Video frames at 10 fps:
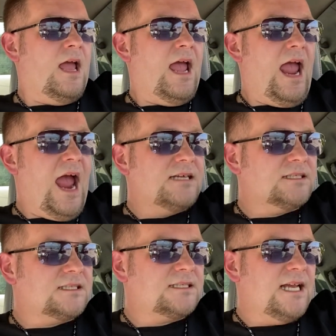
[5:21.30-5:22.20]
As
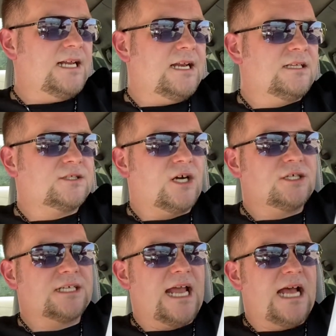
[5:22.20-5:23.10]
is stated in
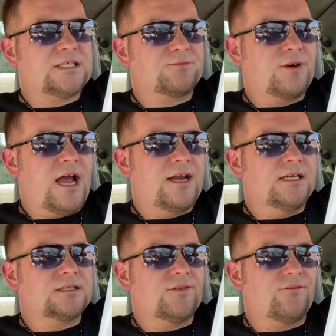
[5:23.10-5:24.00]
Sergeant
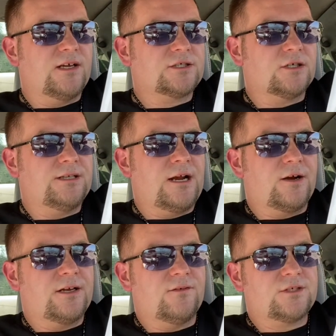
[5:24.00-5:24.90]
Gasparini's official
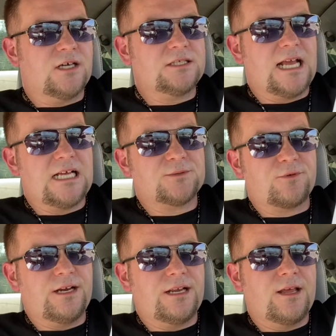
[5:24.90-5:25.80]
narrative, Sergeant
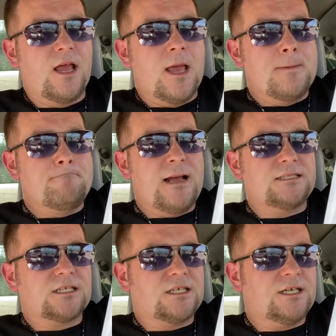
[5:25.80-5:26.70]
Gasparini
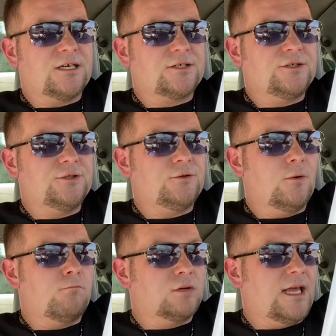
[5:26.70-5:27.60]
makes it clear
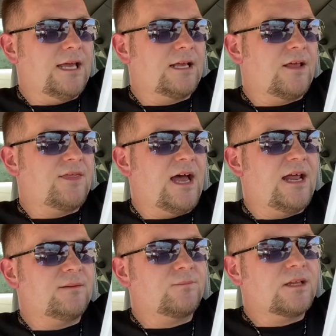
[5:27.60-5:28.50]
to Blank
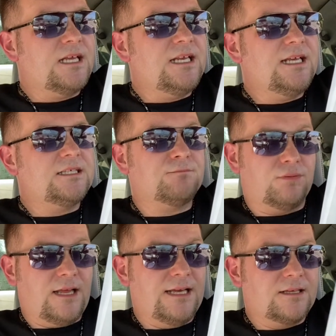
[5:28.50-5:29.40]
that he needs
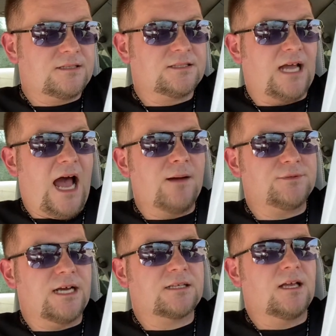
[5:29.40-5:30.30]
Blank's
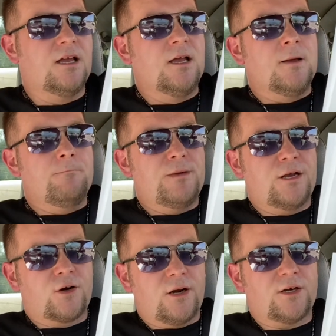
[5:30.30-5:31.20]
object,
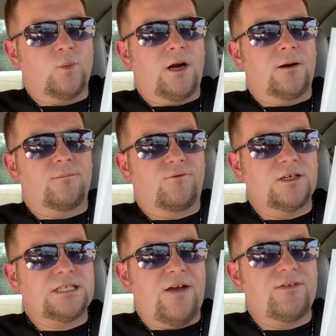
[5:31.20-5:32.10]
being her underwear, for
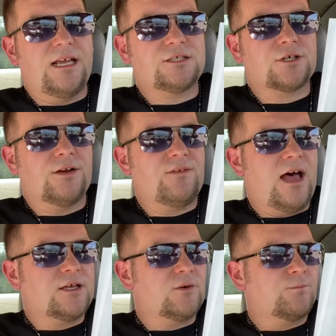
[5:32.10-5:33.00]
its evidentiary
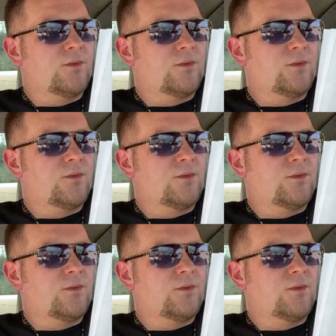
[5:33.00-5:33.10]
value.